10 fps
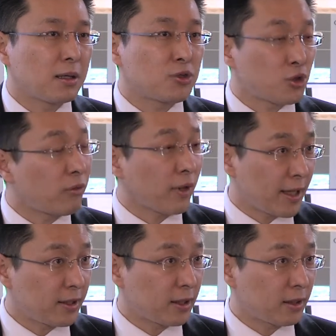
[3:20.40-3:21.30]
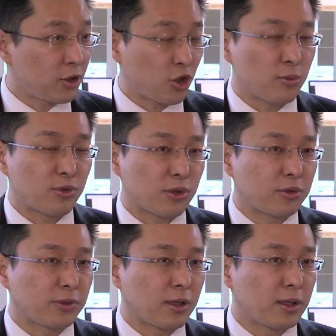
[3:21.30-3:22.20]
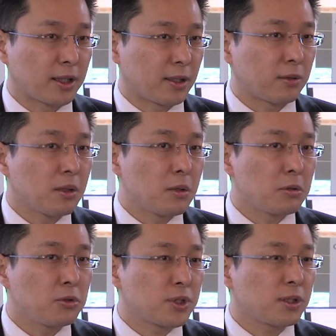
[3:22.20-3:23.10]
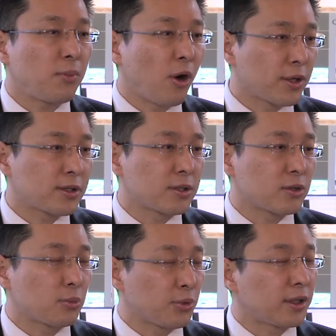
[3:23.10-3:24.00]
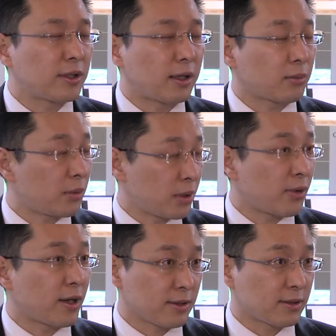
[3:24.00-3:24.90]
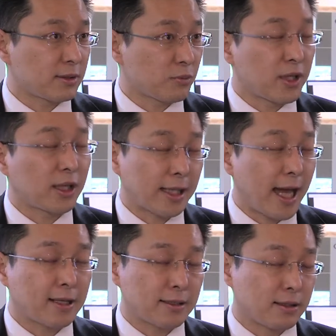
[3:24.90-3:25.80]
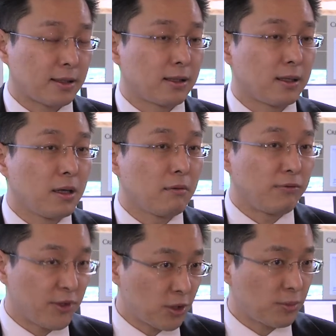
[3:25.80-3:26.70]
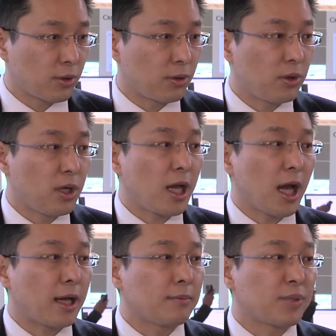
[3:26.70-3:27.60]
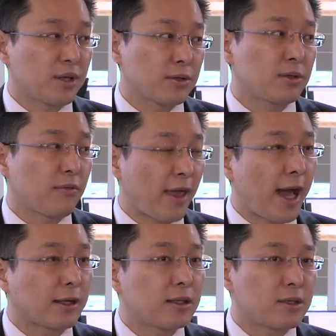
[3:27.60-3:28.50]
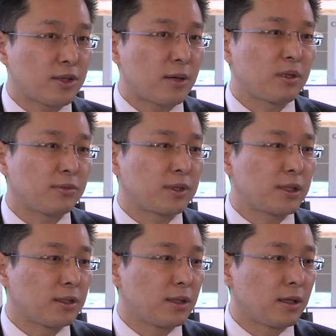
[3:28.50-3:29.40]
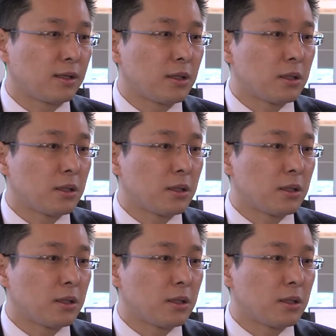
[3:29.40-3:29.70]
soft landing in terms of using the policies to bring down the property prices. We think that is visible, and because of that, some of the